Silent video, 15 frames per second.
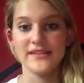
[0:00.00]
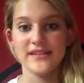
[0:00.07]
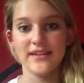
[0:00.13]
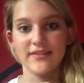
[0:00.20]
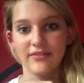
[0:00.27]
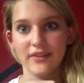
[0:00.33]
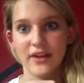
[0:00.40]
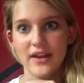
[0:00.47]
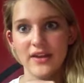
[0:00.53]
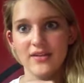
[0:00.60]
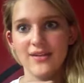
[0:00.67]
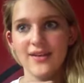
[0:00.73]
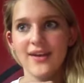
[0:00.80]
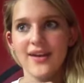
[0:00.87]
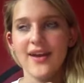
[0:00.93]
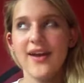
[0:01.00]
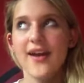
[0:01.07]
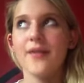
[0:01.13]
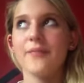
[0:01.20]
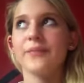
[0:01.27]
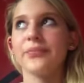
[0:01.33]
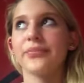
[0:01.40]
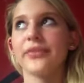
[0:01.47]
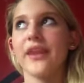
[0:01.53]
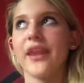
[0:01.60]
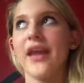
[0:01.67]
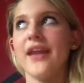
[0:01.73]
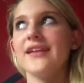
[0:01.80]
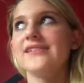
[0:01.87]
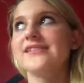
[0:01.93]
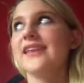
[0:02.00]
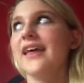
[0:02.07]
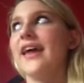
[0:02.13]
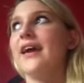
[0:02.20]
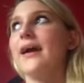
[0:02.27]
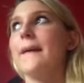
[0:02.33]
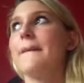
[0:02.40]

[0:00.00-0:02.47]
different. And it's like,